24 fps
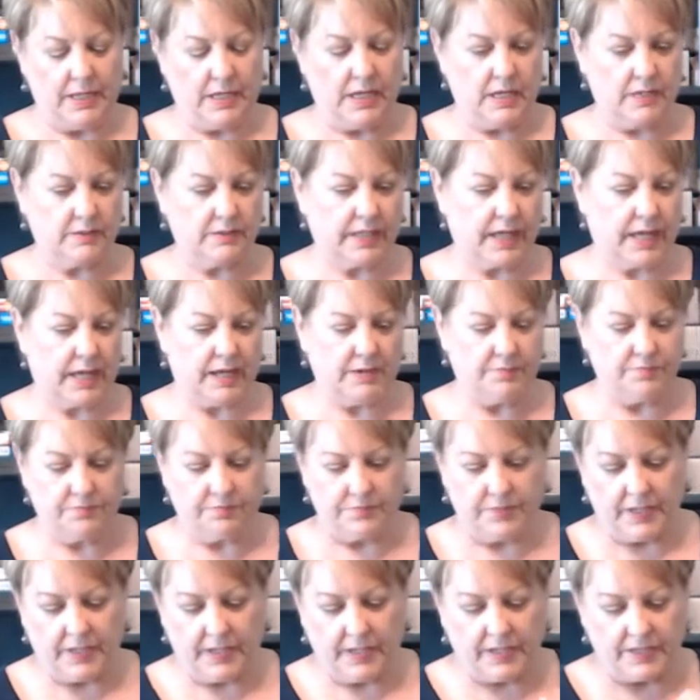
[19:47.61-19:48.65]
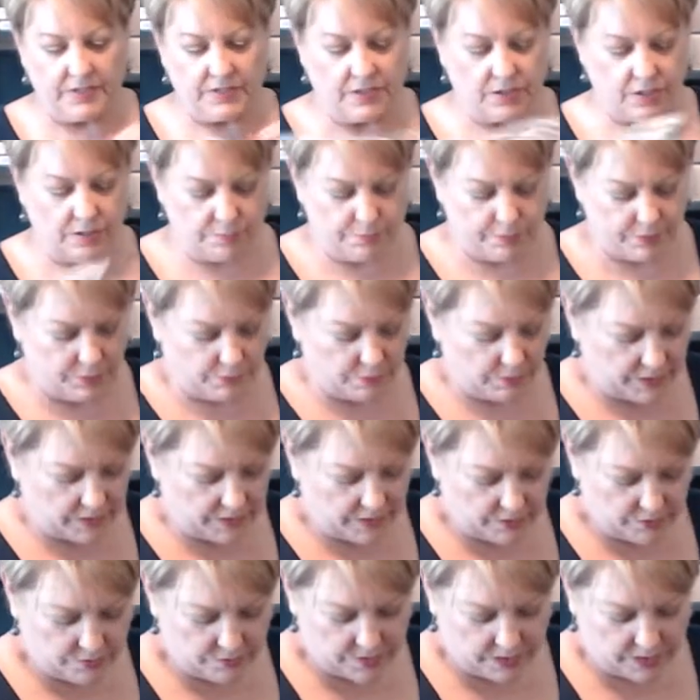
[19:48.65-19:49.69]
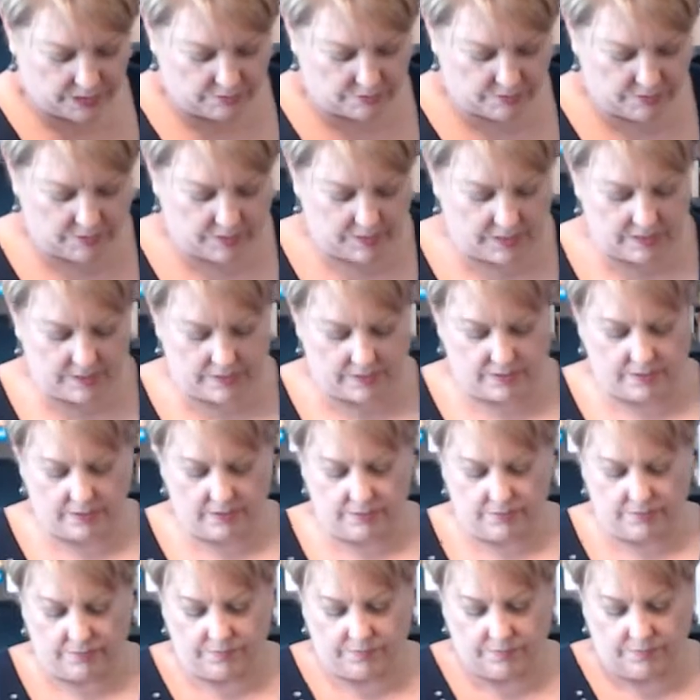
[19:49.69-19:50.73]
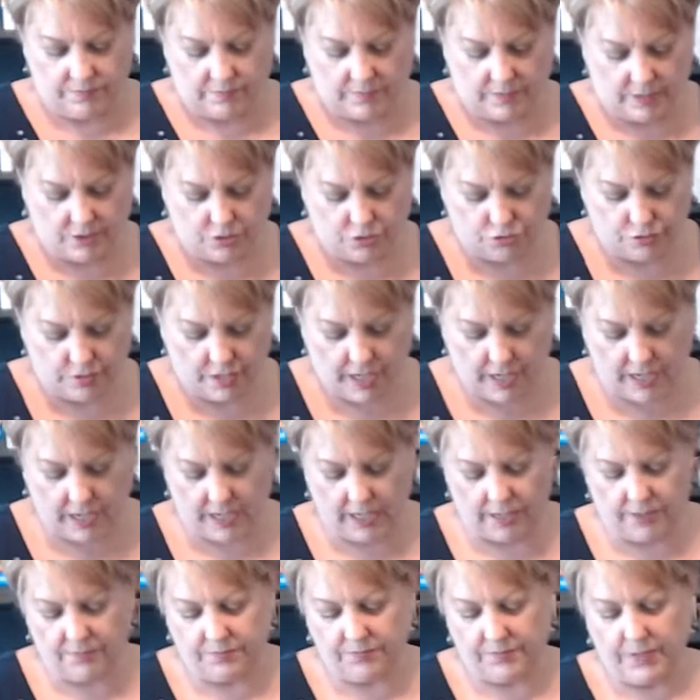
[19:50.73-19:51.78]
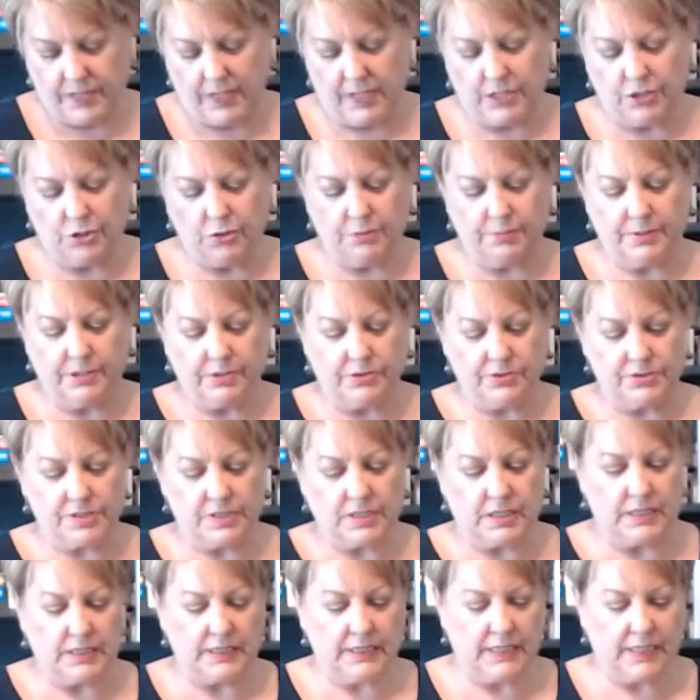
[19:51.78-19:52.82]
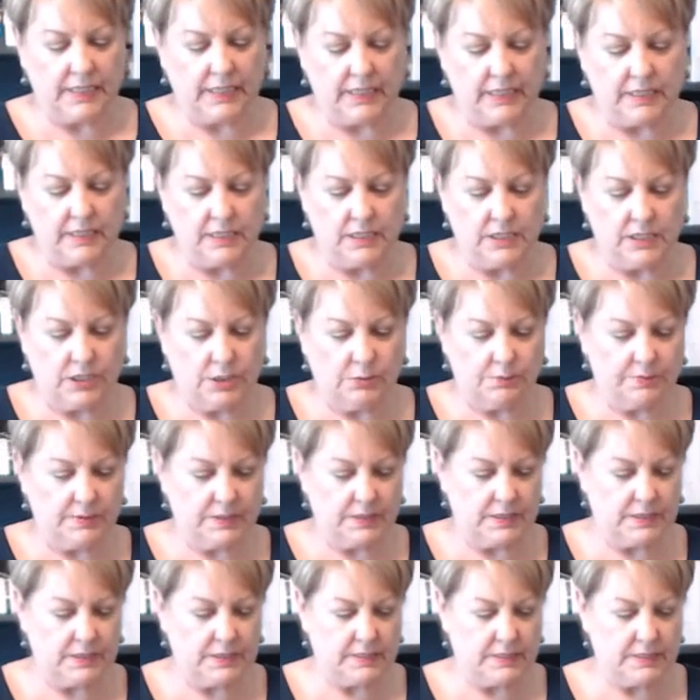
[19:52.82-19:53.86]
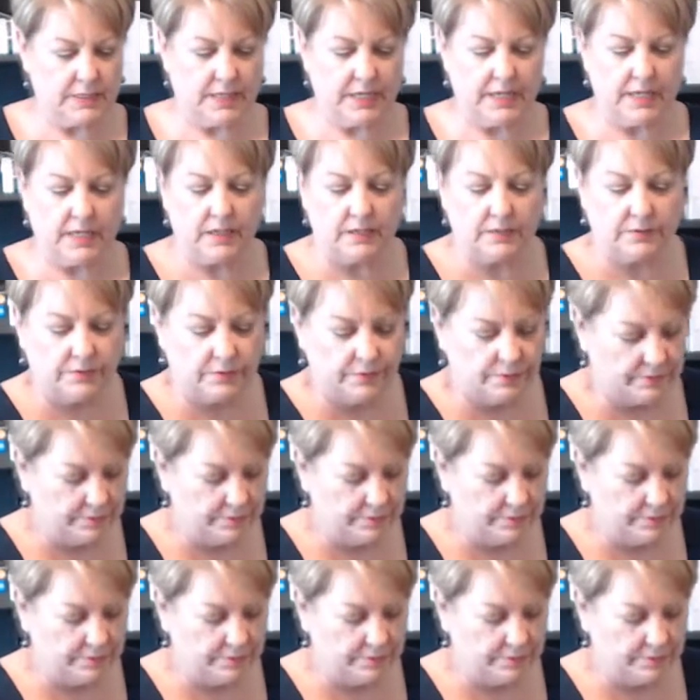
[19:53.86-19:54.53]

Okay, so you put one of those in with this tray. Your mirror's clean. You put this down.